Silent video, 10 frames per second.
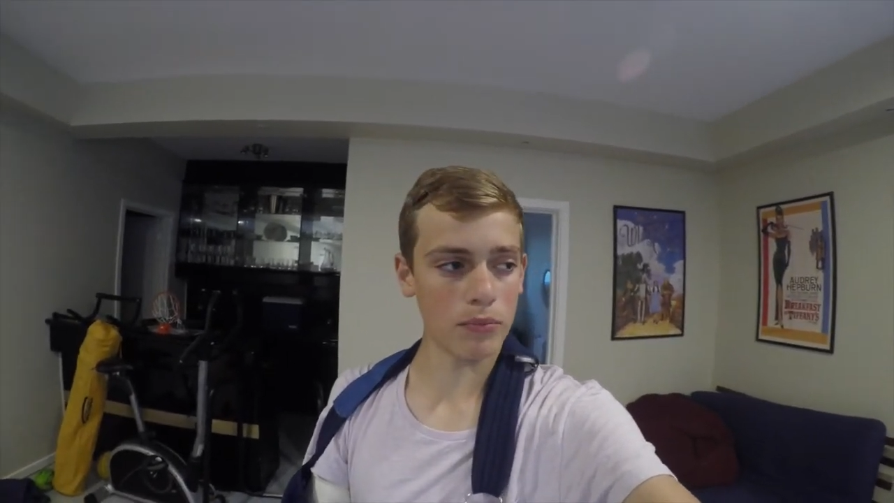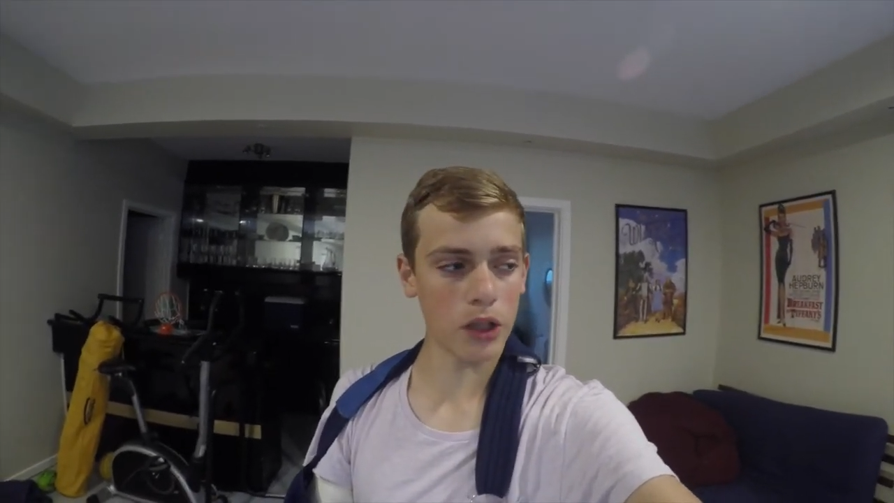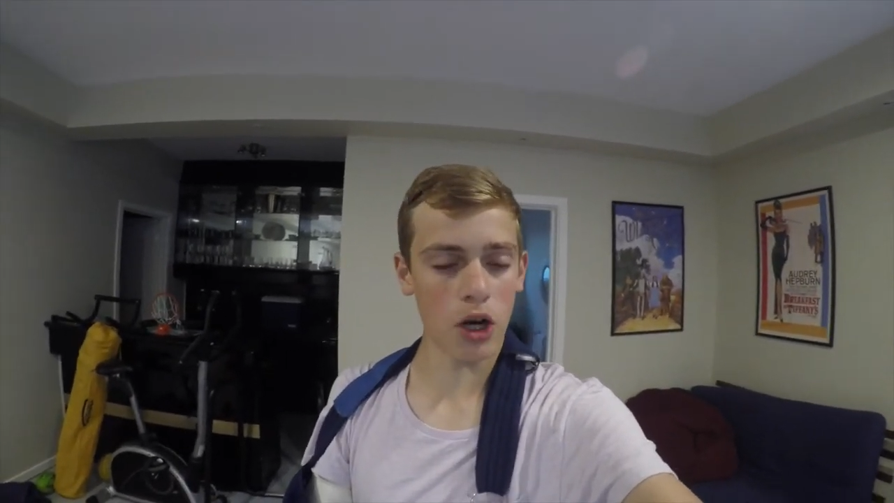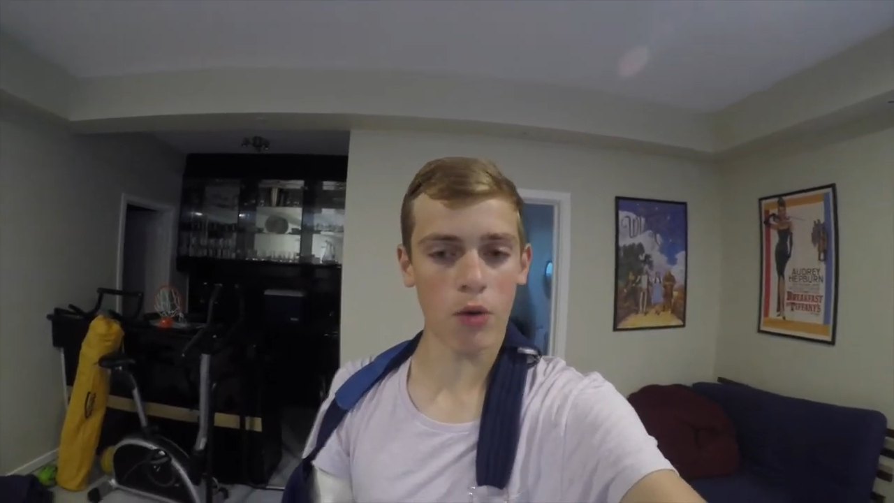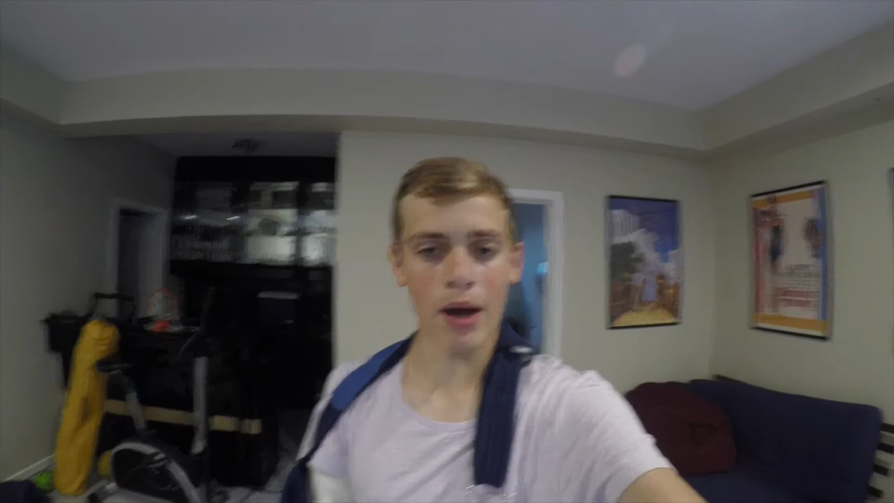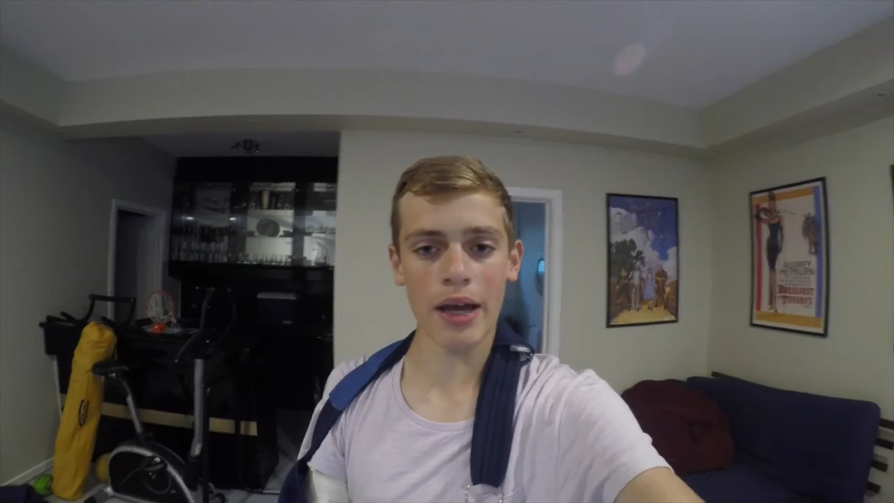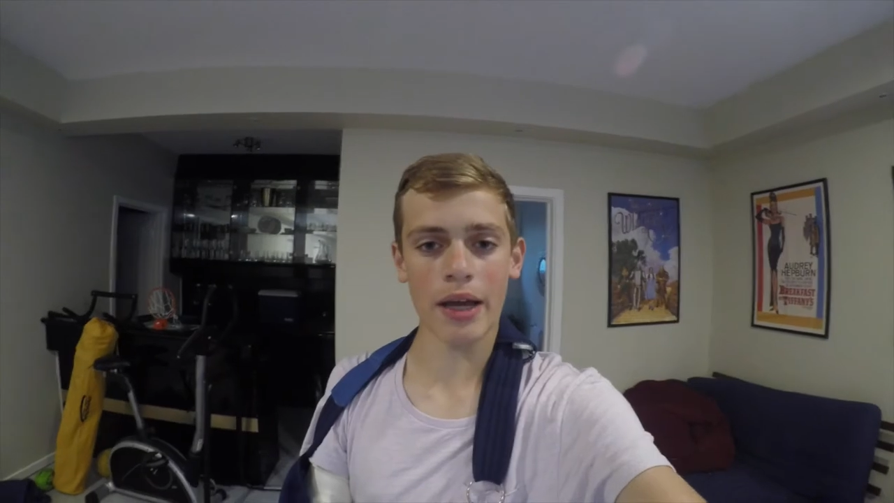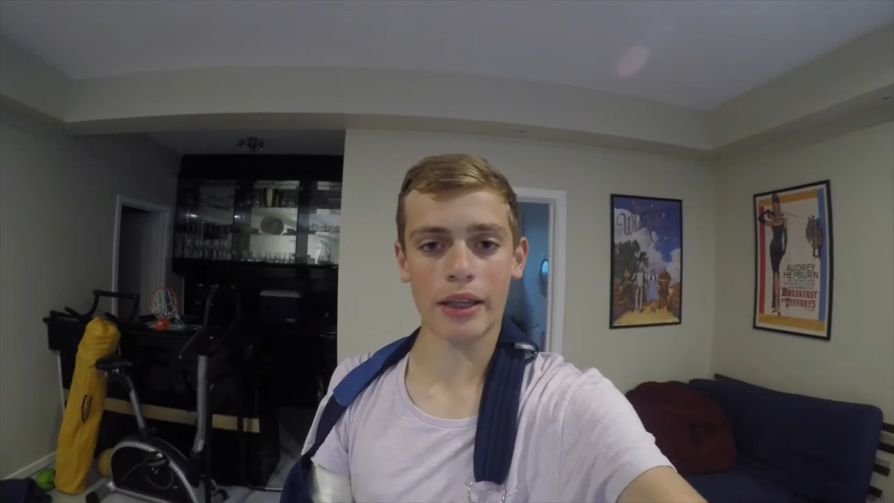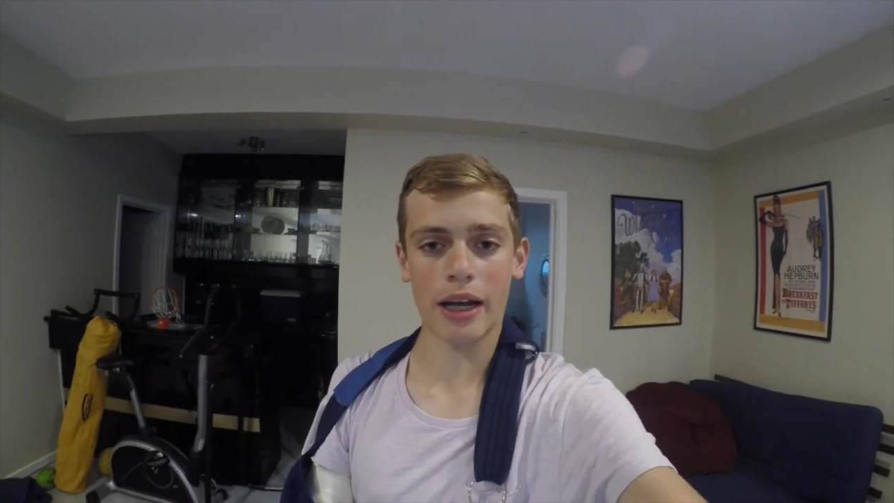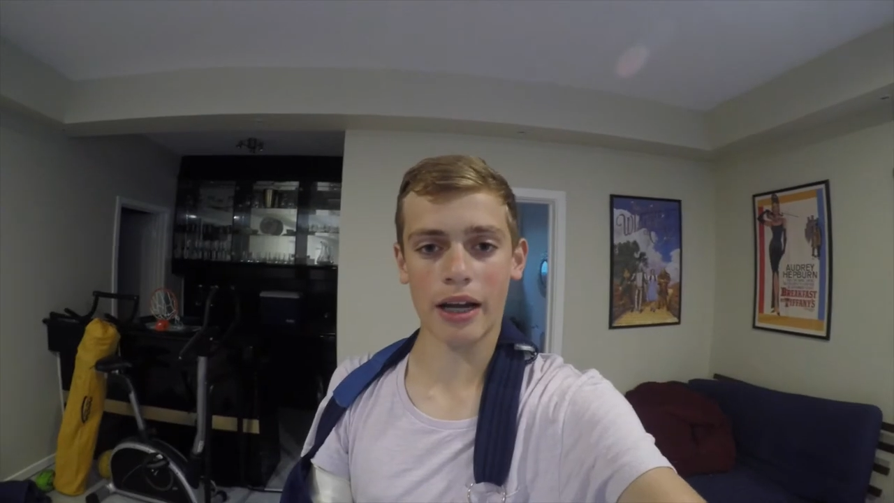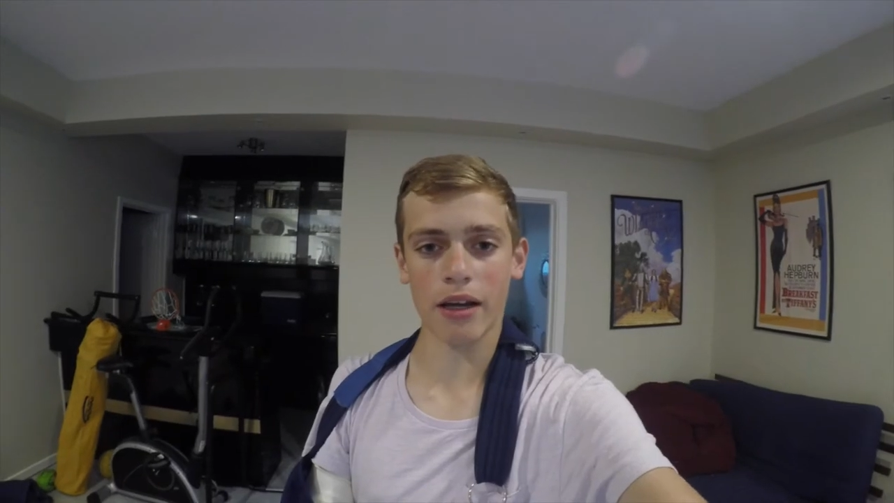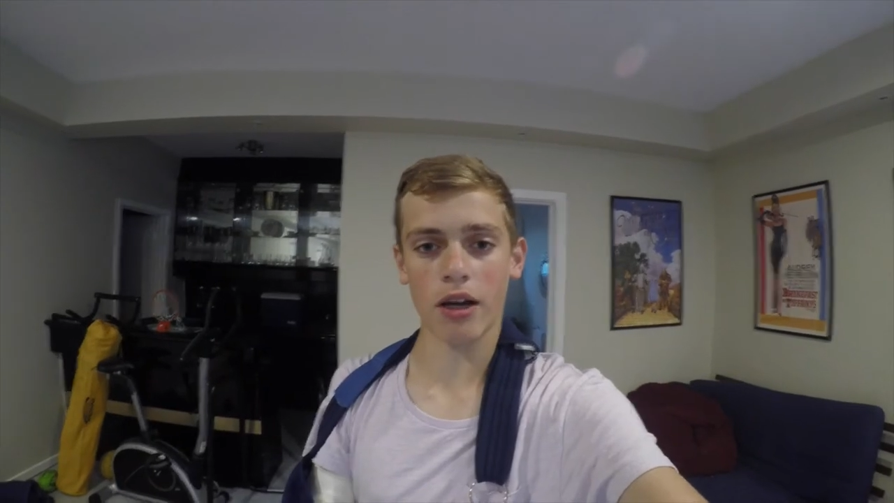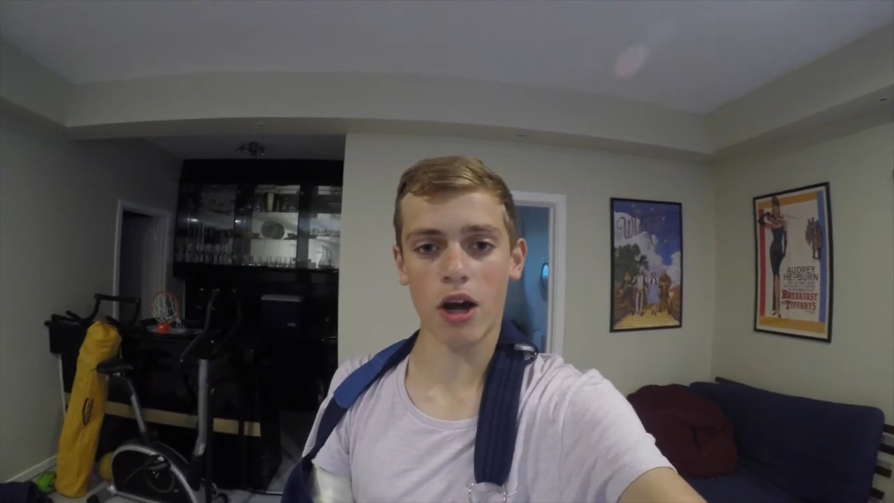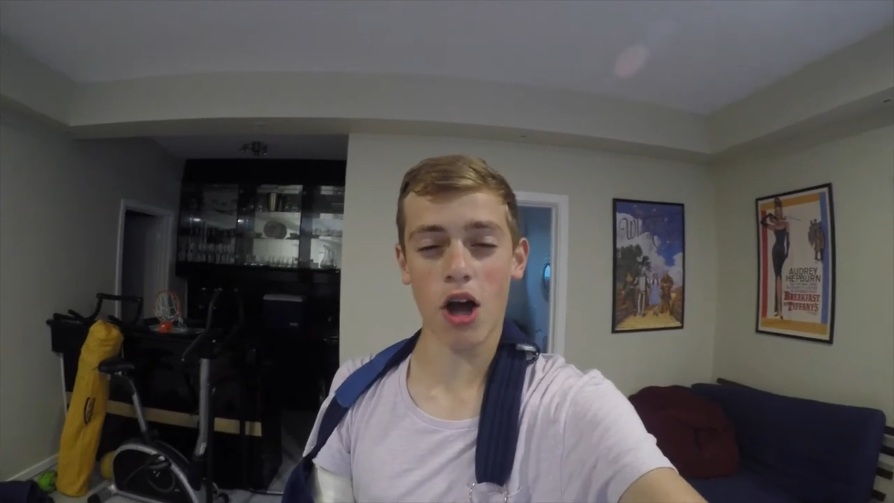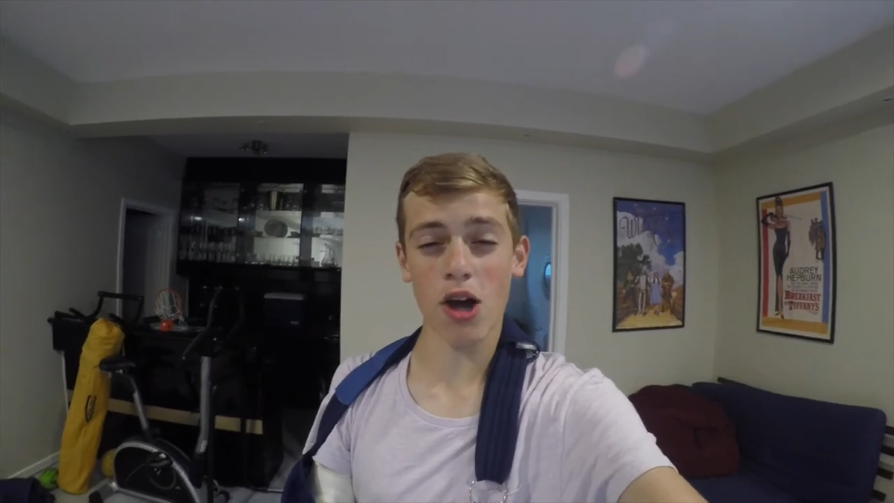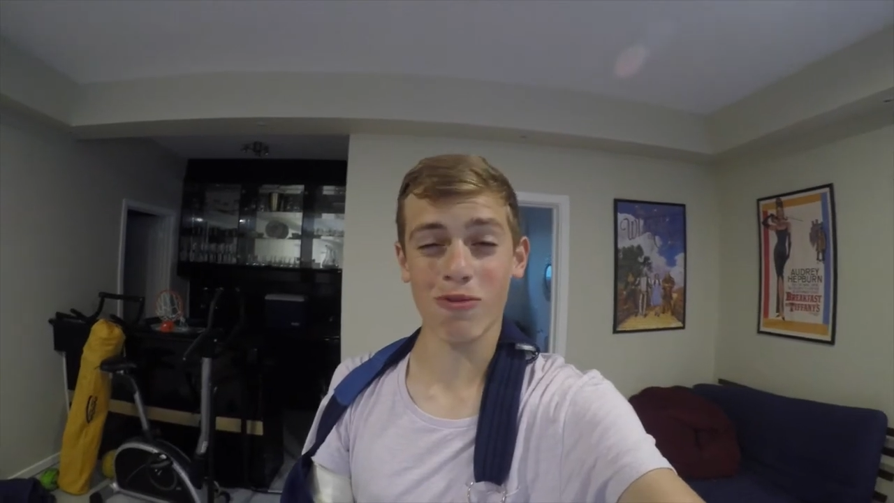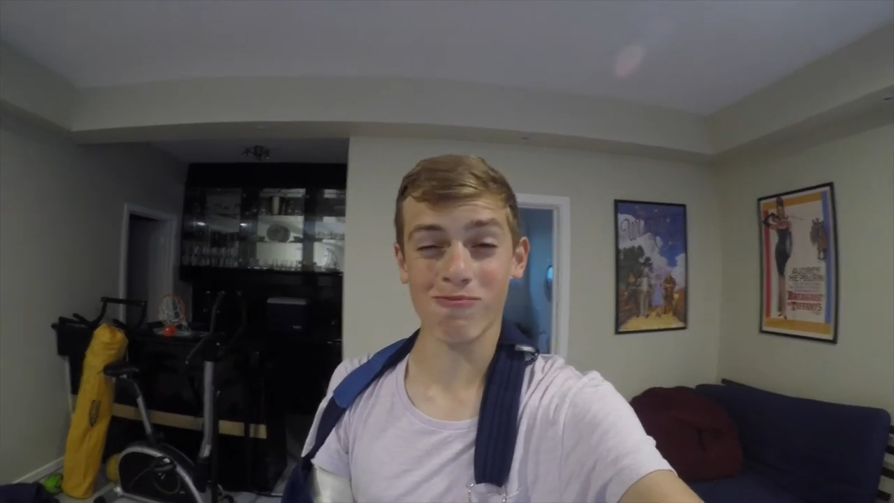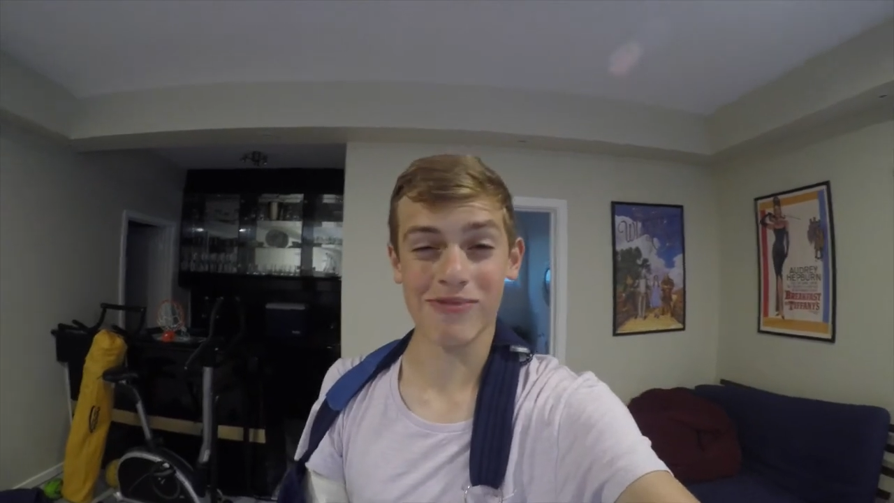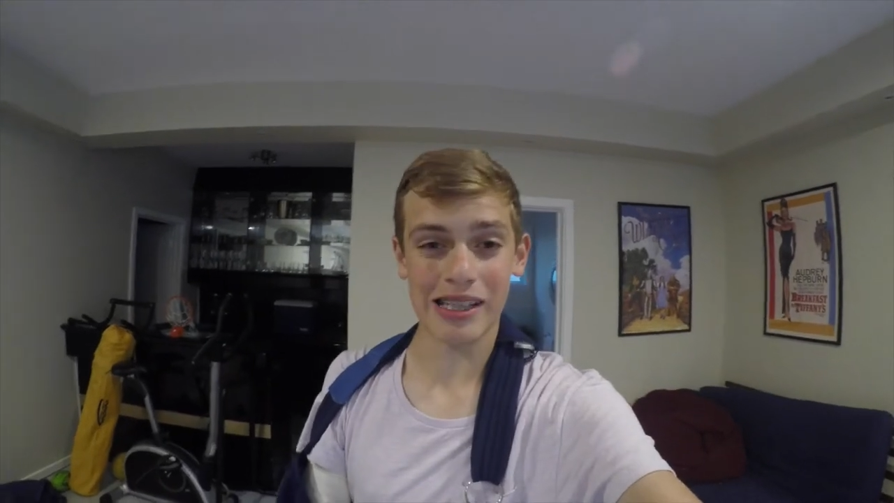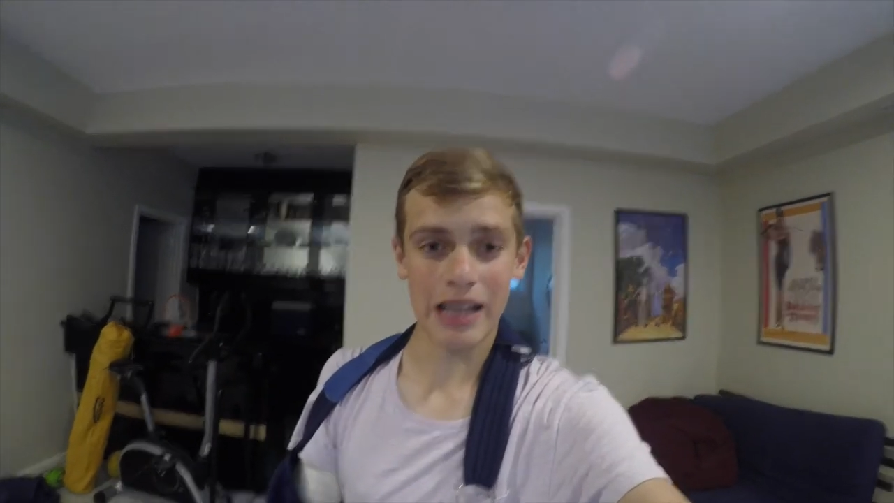go away, and then I could go
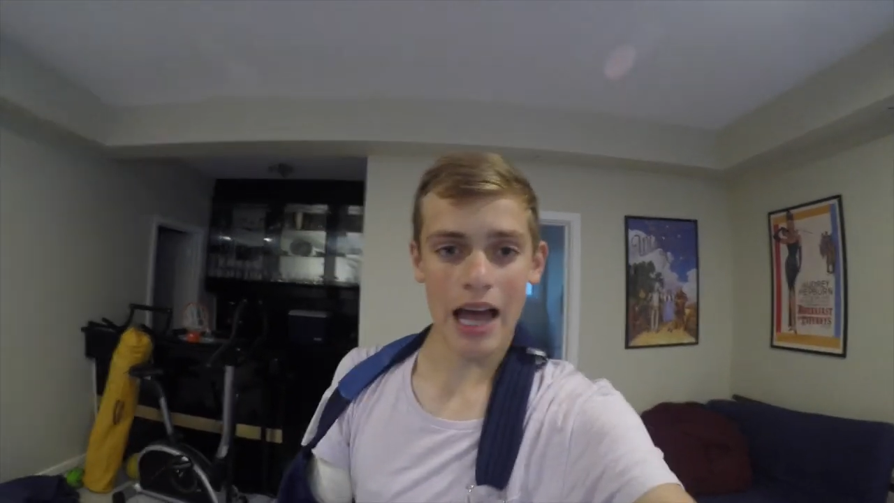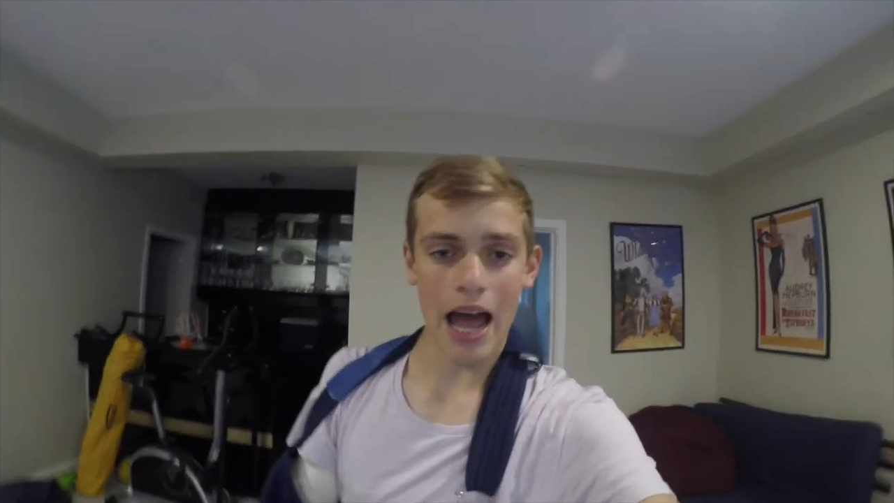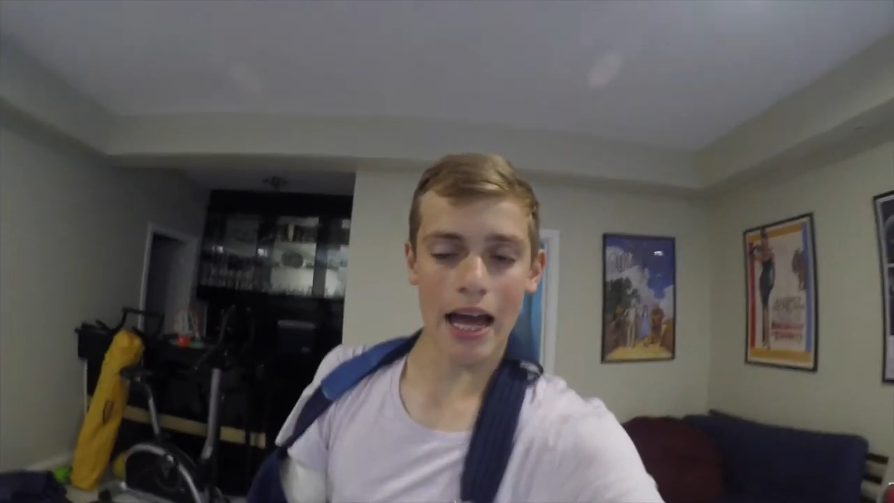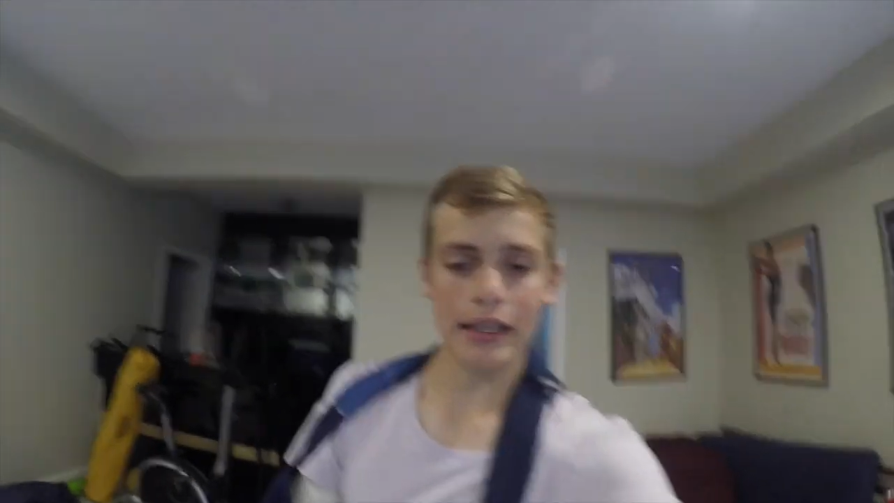home.